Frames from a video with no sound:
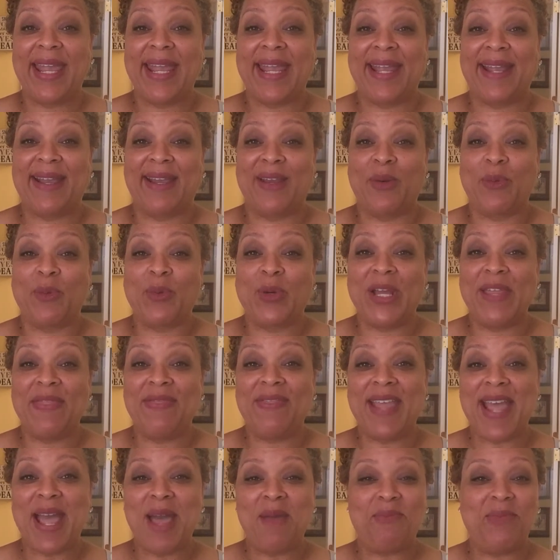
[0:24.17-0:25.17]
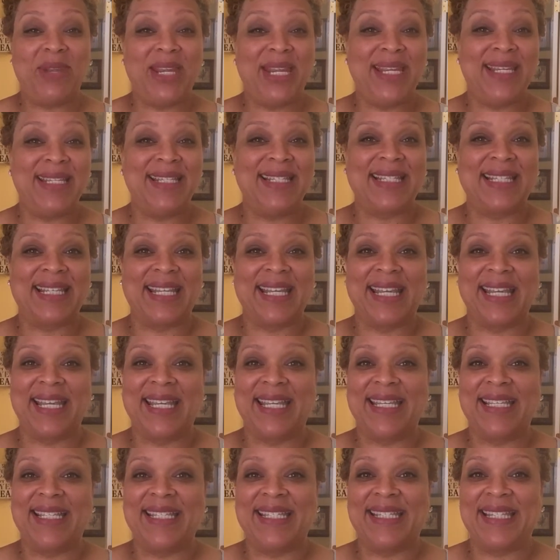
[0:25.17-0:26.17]
And what that means
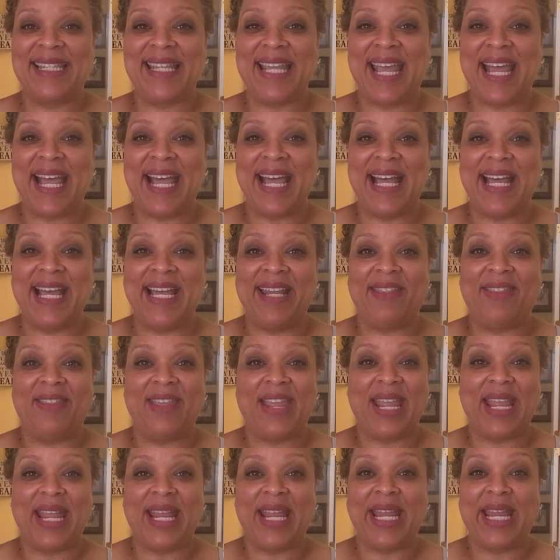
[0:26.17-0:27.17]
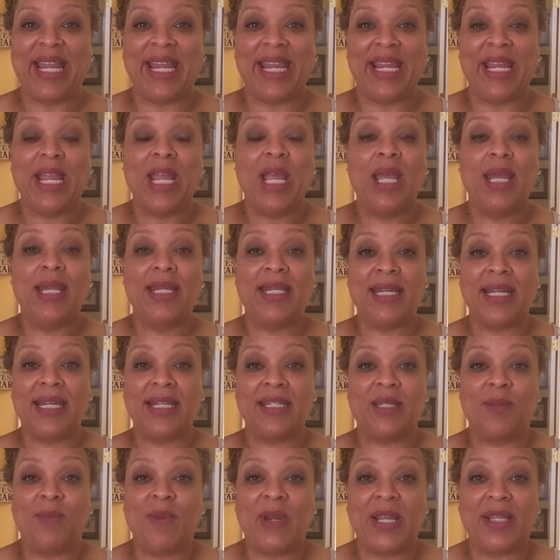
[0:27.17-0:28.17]
is that they
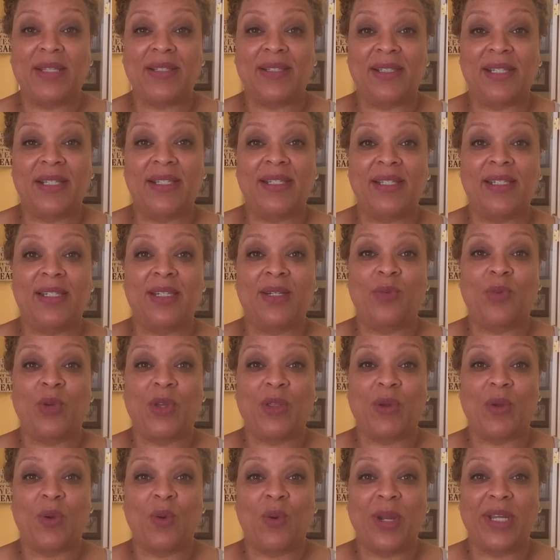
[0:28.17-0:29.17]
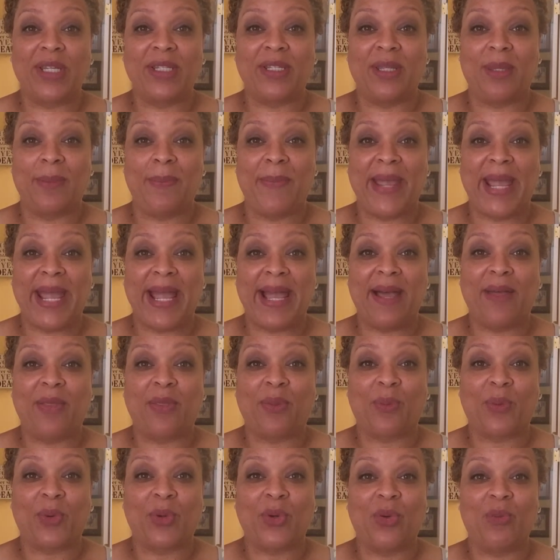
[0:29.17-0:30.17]
need to be assisted with going to the
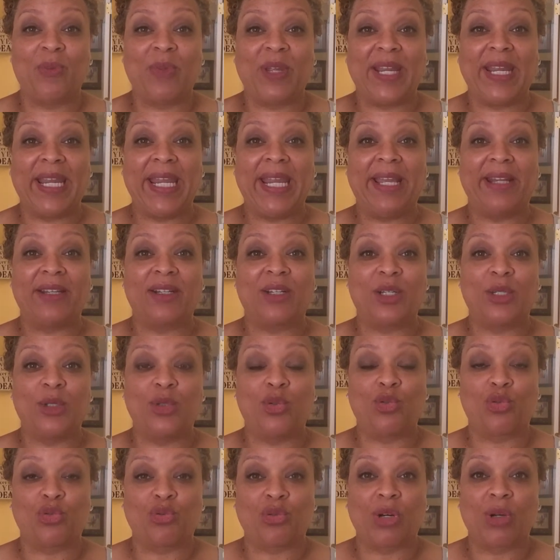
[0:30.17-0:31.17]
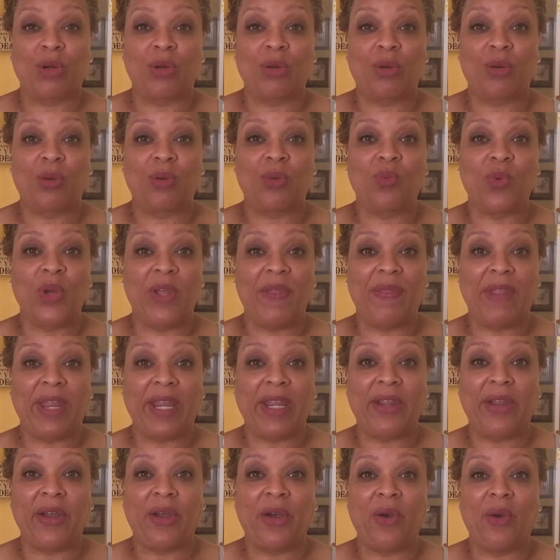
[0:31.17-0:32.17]
bathroom. They can't control when
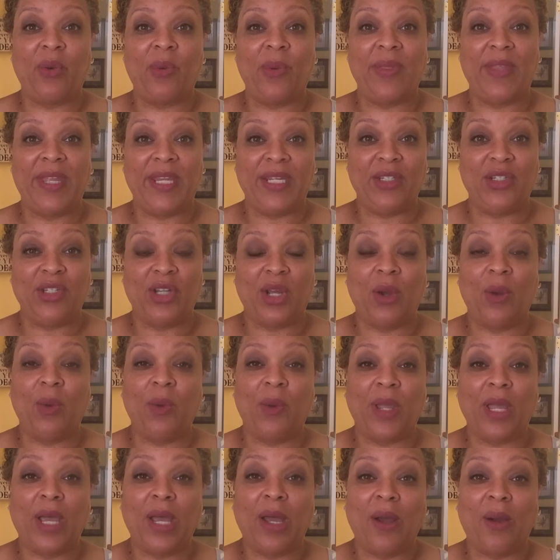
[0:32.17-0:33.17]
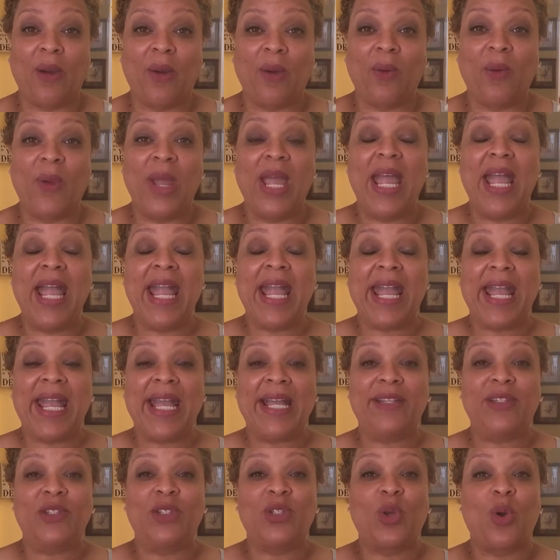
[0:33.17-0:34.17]
they go and they don't go.
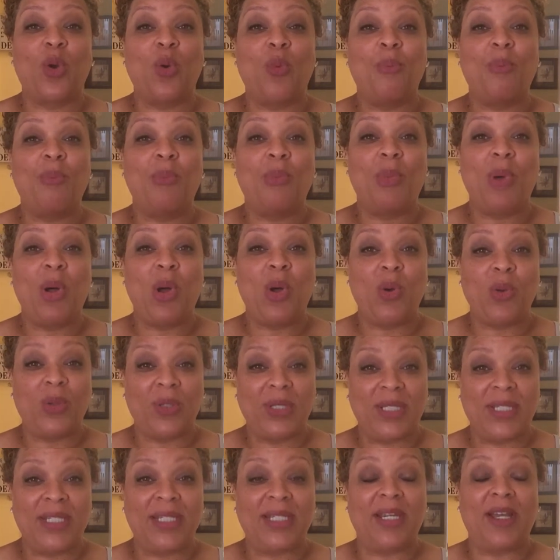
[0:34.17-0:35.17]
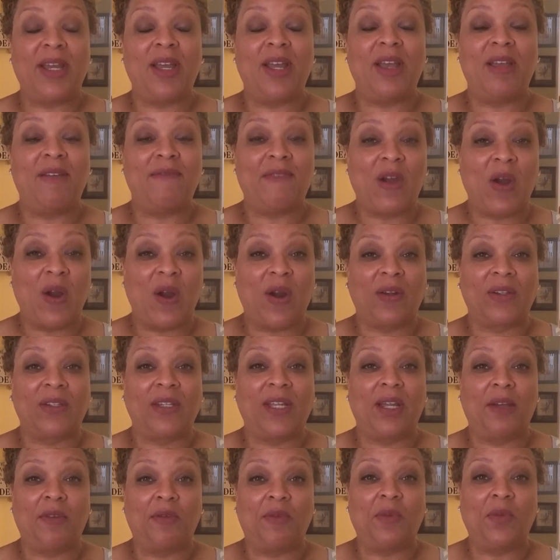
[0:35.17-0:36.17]
And so most of our
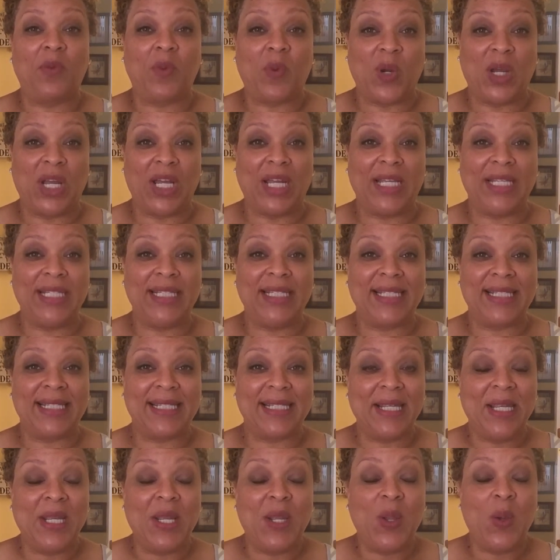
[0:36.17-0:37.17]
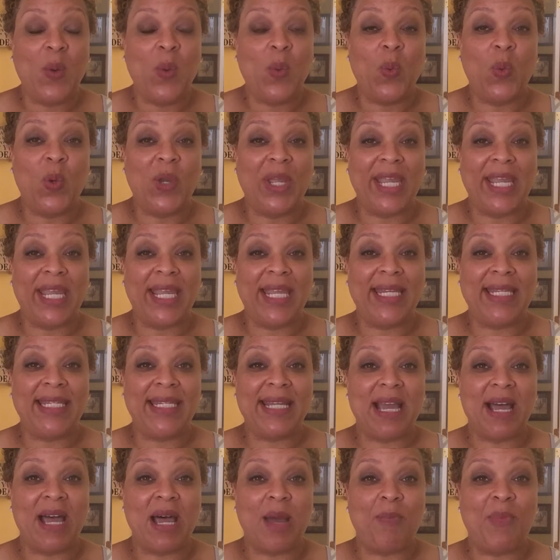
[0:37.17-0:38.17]
loved ones will
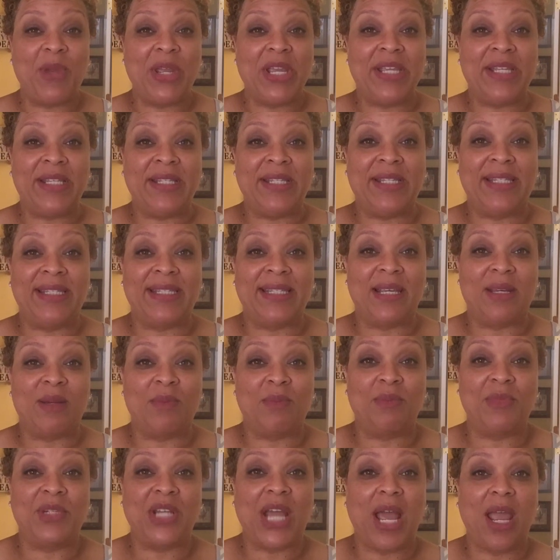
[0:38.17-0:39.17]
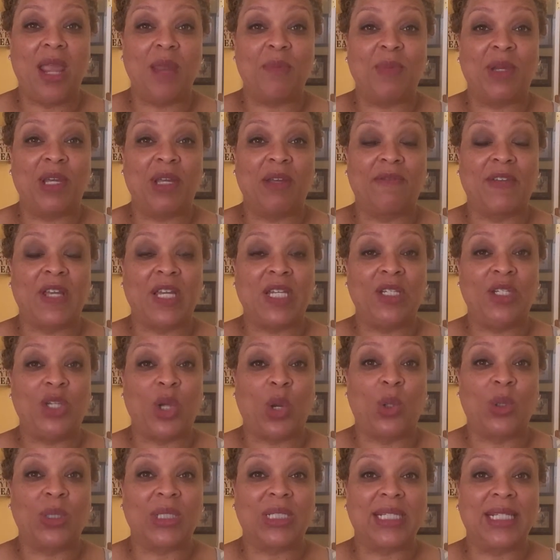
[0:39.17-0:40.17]
end up in some type of
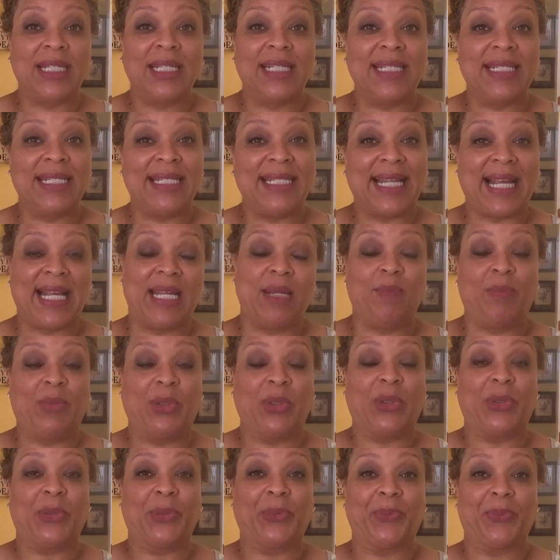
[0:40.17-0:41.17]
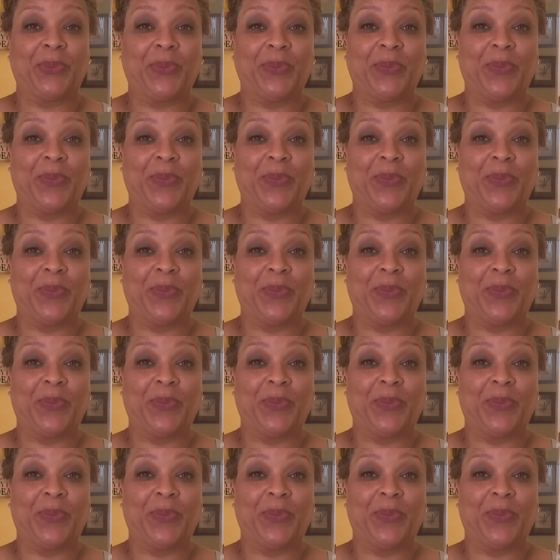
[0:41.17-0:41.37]
adult diaper.